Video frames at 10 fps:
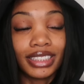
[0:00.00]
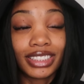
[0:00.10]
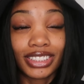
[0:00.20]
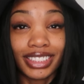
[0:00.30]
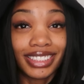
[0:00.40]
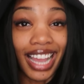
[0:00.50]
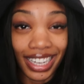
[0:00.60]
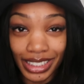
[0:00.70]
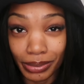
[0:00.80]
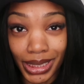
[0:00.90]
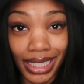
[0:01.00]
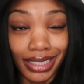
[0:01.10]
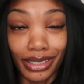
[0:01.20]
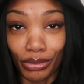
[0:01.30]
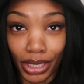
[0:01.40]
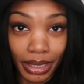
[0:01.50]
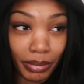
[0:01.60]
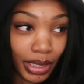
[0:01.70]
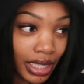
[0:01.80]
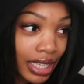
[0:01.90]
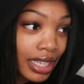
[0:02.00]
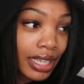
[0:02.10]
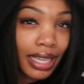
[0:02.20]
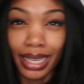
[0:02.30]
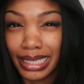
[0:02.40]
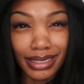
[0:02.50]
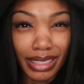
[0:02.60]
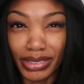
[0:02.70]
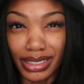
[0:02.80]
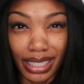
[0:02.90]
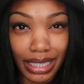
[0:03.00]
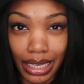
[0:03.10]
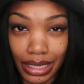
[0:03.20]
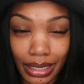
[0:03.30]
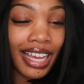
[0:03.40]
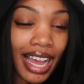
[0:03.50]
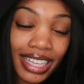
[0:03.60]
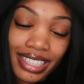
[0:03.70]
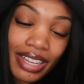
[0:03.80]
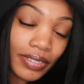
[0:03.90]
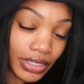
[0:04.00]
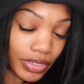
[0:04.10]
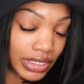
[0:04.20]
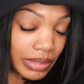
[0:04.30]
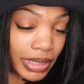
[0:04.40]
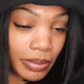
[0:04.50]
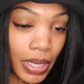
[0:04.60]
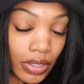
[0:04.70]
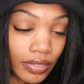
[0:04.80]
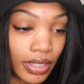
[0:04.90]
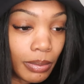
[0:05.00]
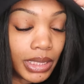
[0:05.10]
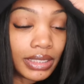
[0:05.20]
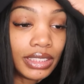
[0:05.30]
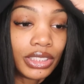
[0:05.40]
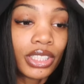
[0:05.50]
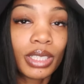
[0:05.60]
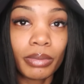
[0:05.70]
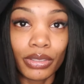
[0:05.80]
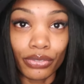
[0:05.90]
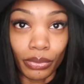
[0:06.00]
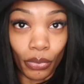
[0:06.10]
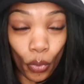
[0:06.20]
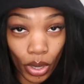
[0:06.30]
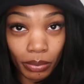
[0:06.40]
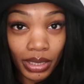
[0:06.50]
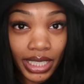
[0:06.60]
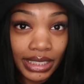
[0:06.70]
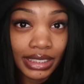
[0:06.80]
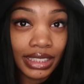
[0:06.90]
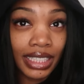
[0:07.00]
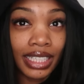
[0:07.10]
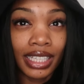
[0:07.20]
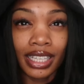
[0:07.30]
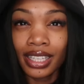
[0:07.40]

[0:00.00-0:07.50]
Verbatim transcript: has God has begun a good work in me and he's not even done yet. I can never underestimate the power of God because he took me from one place,